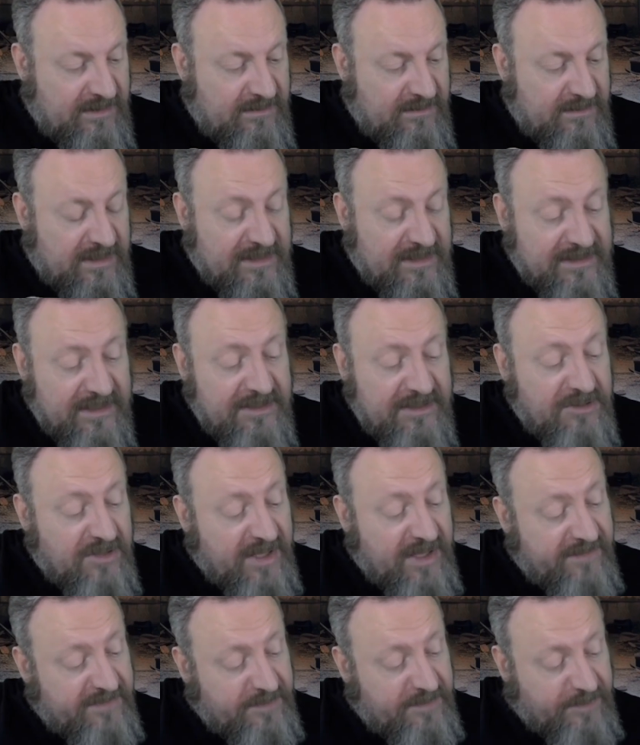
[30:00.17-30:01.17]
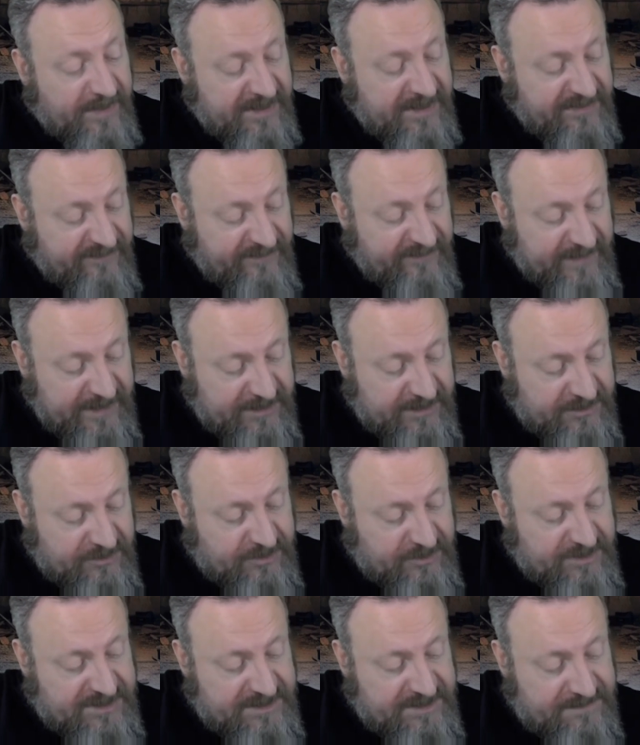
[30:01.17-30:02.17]
And then you have the
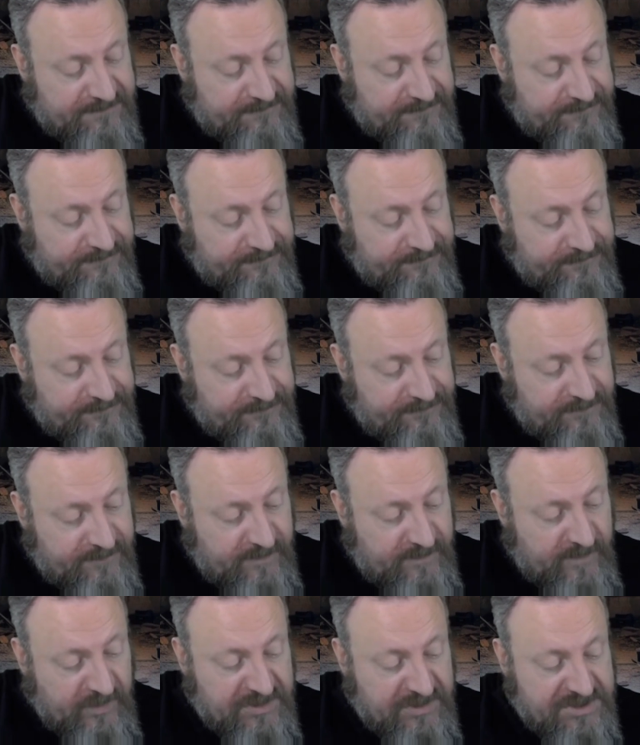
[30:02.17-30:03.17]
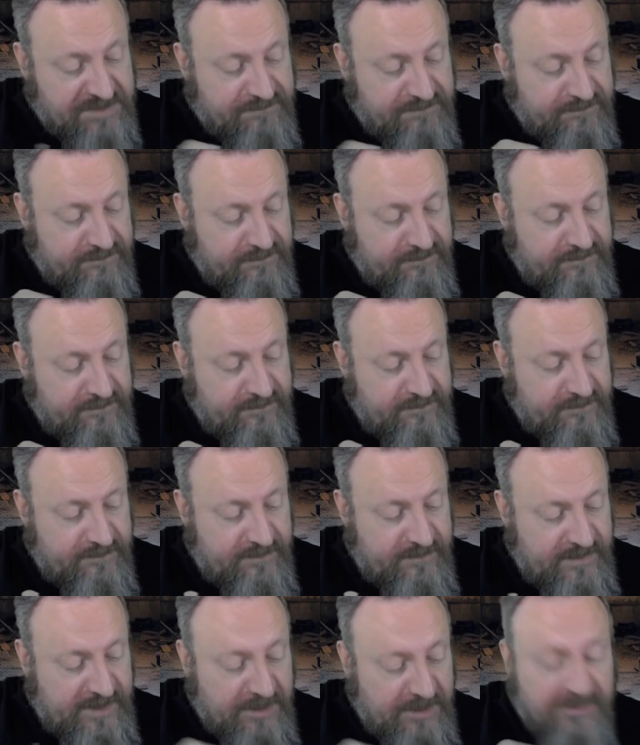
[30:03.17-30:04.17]
Pathfinders, which
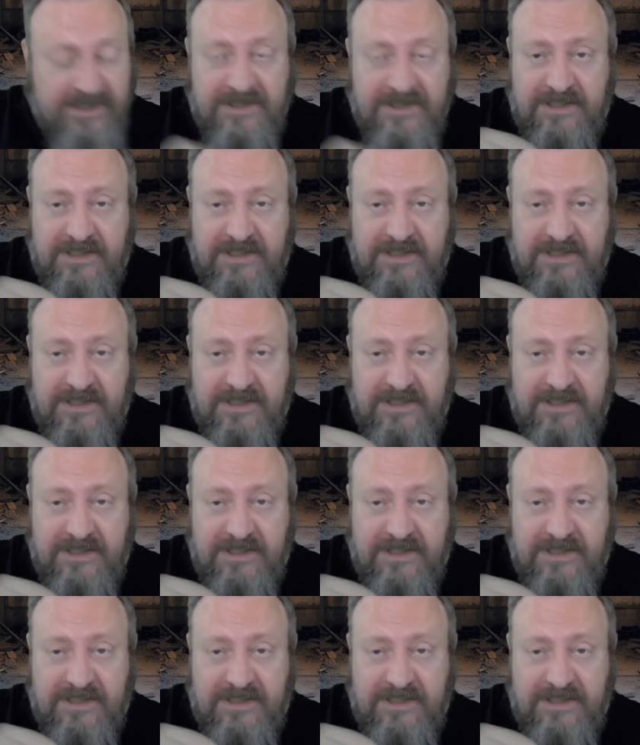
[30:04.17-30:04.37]
you can